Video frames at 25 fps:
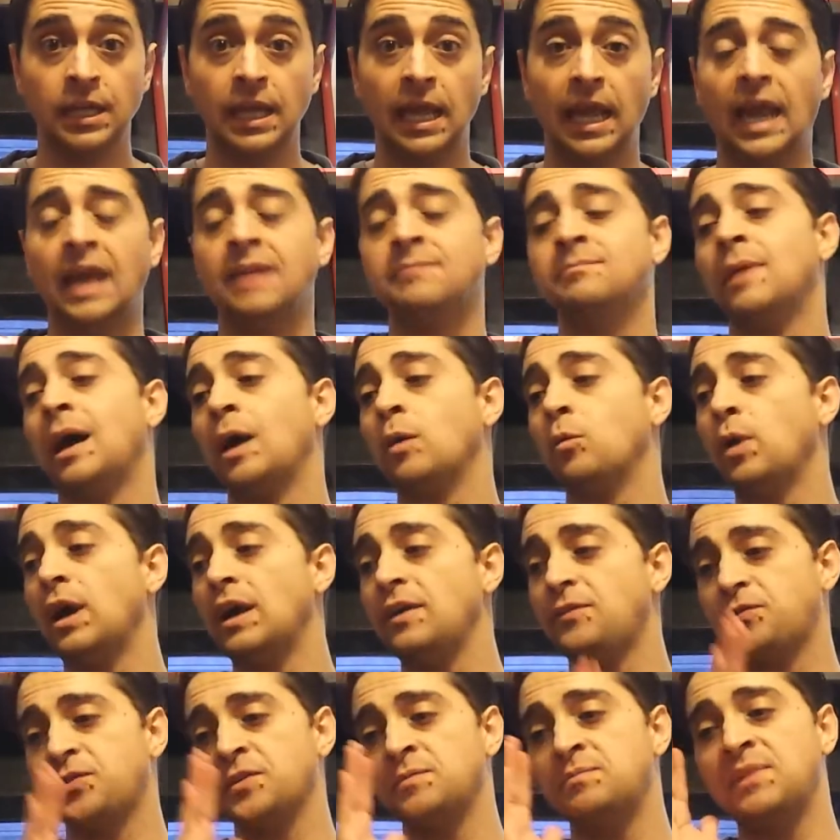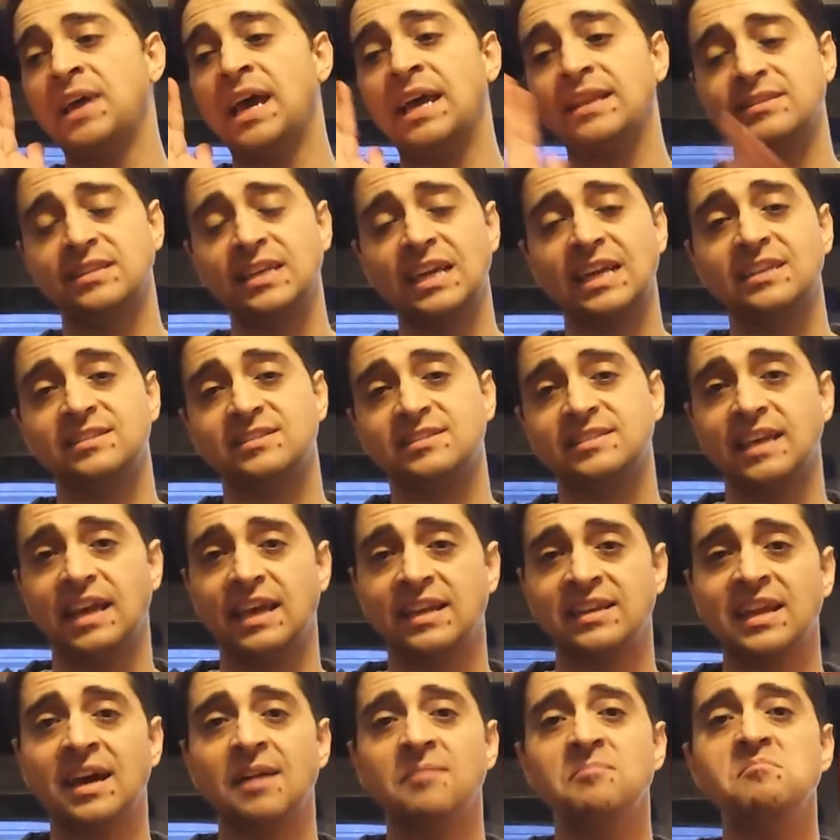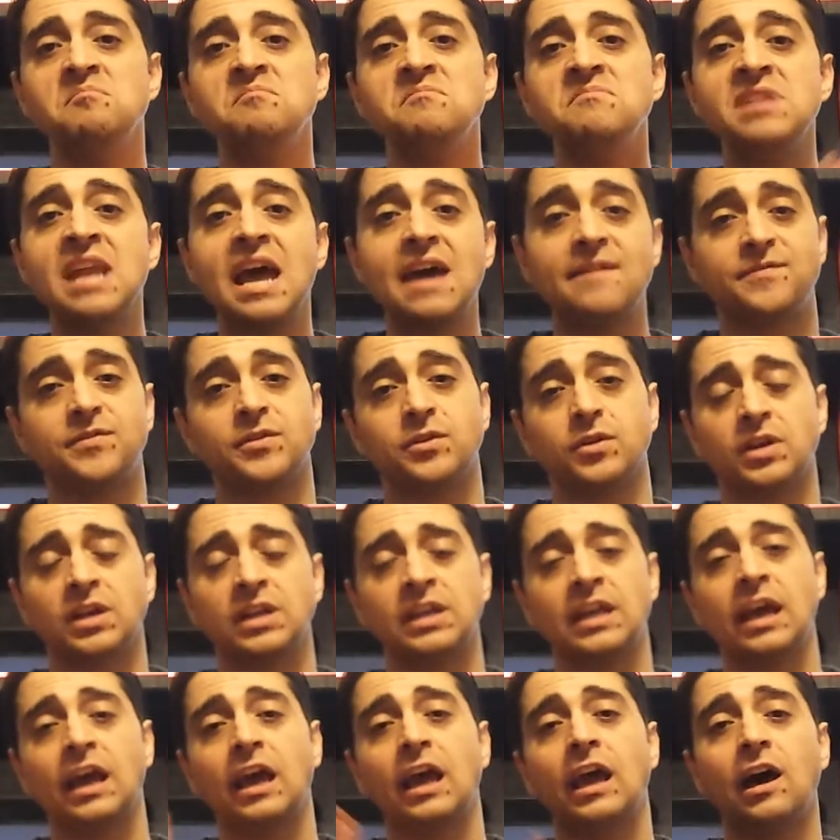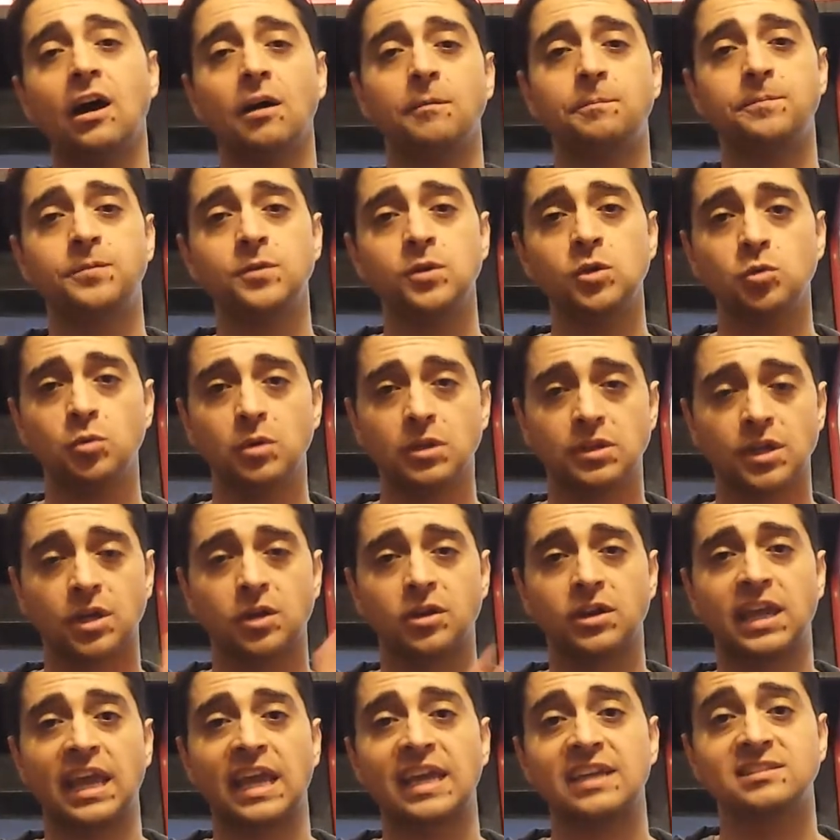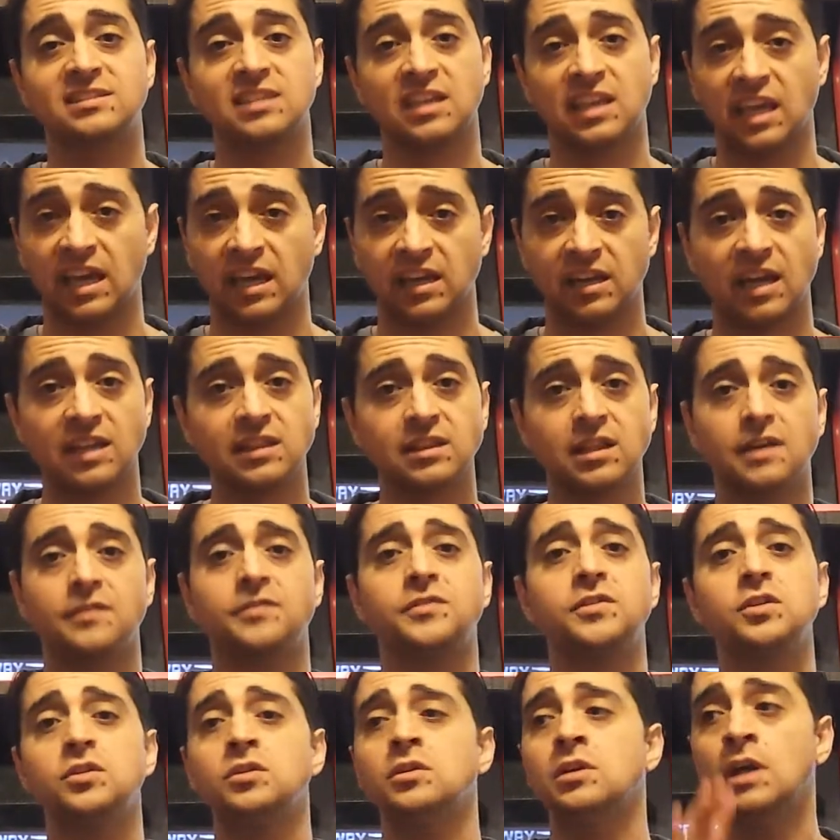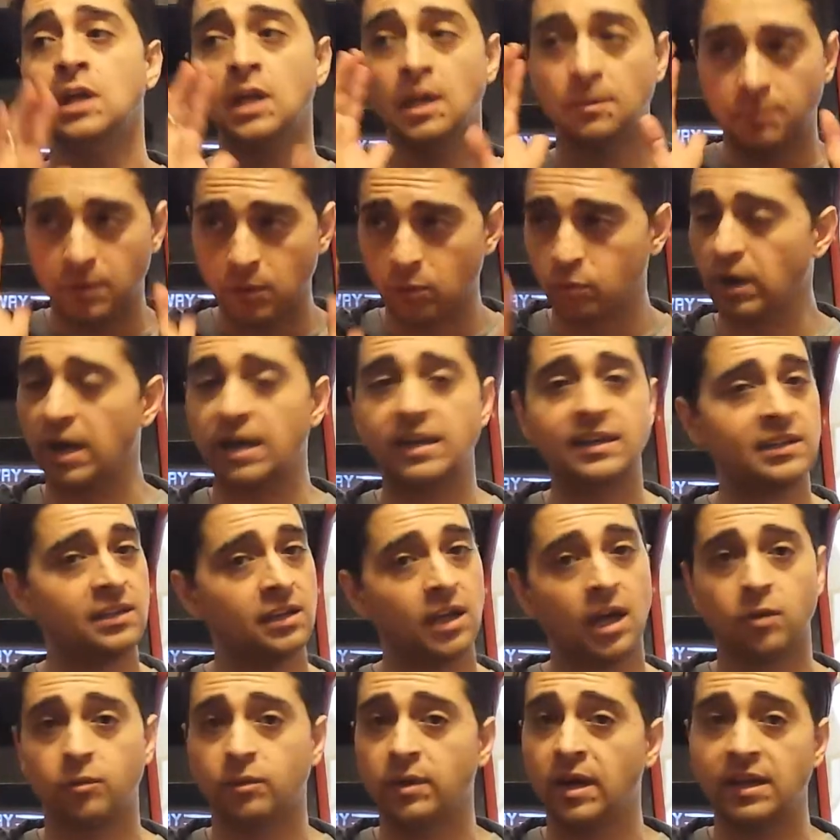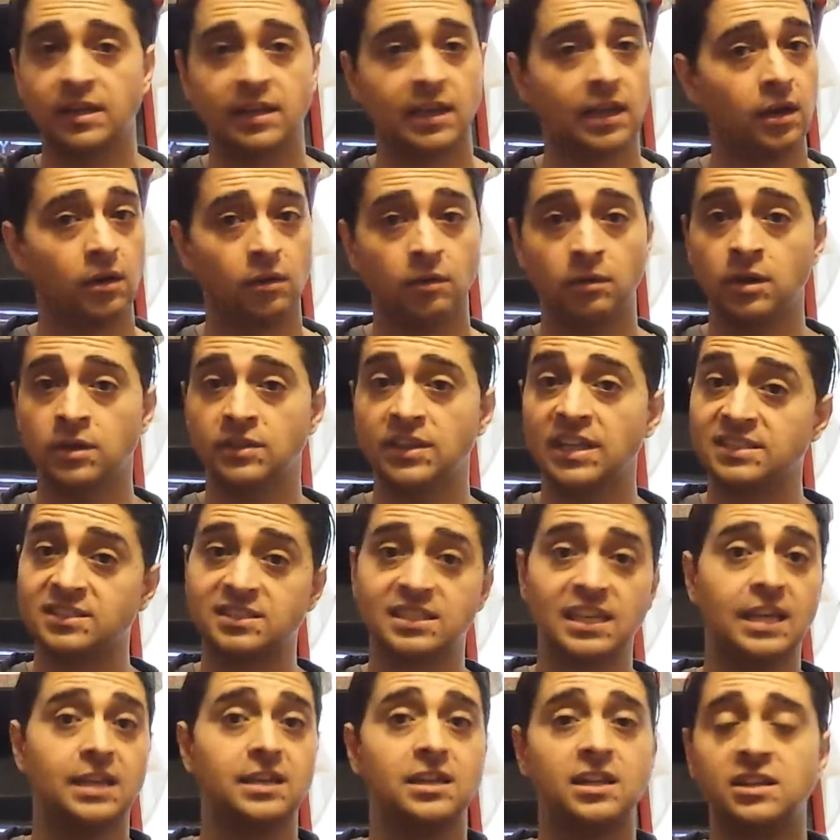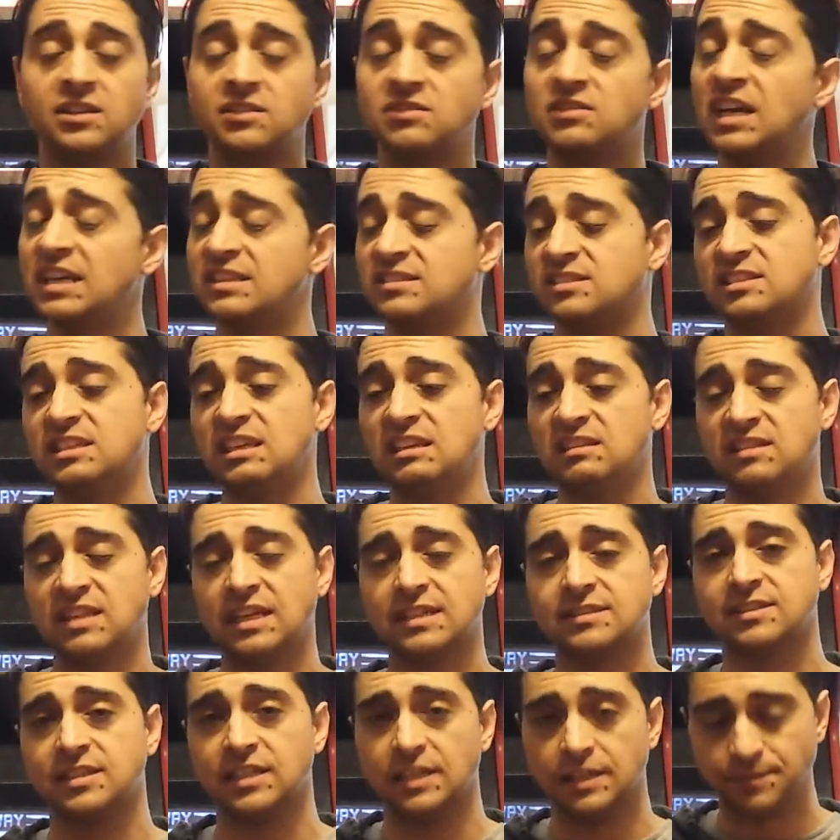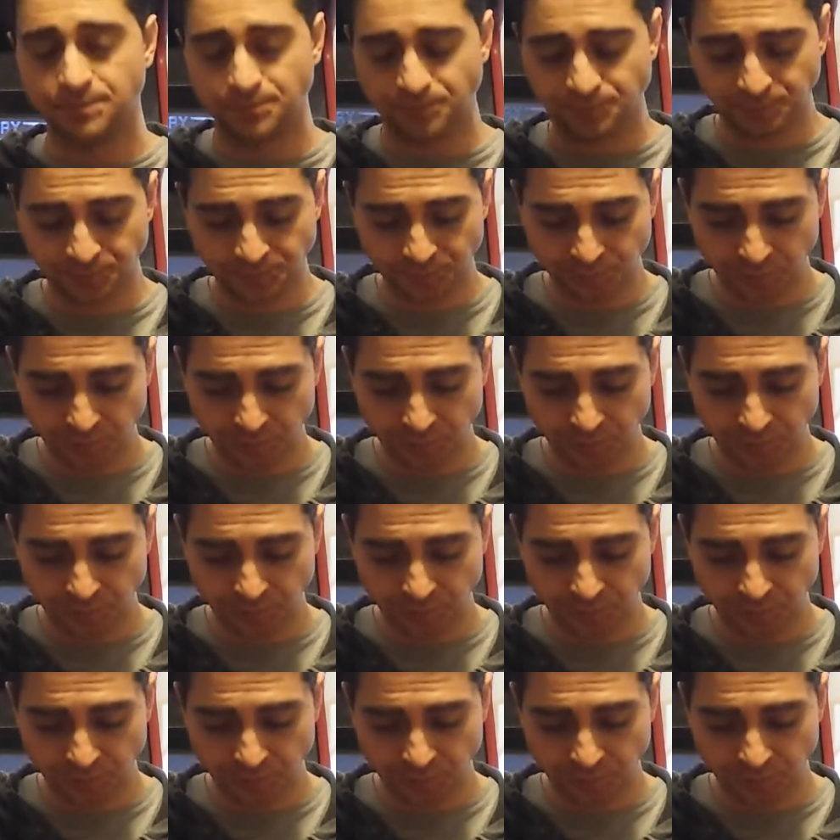And my wife from that day said, I'm never going to help you with arcades again. I love you, but not right now. That's it. That's it. That's it.